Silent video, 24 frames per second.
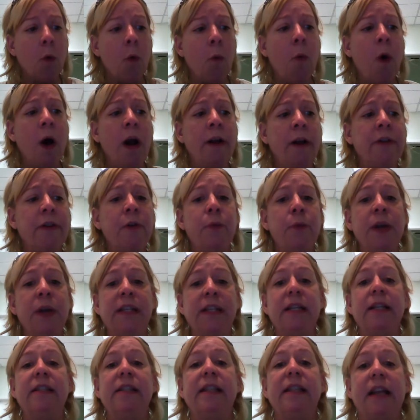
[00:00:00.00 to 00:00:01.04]
one of the
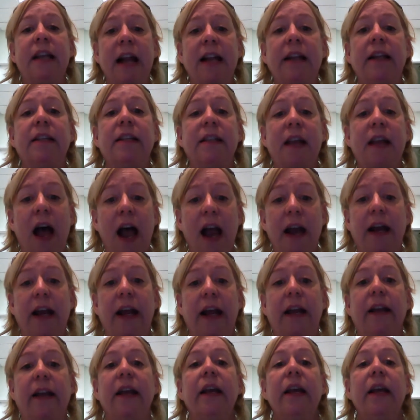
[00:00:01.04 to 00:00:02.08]
reasons that I
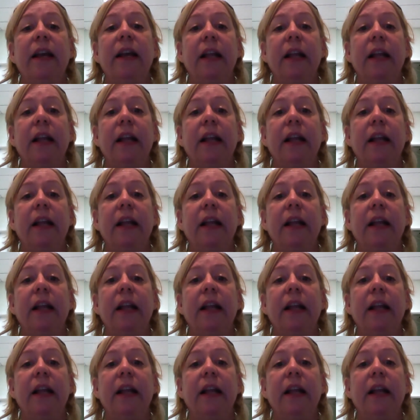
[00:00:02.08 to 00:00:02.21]
decided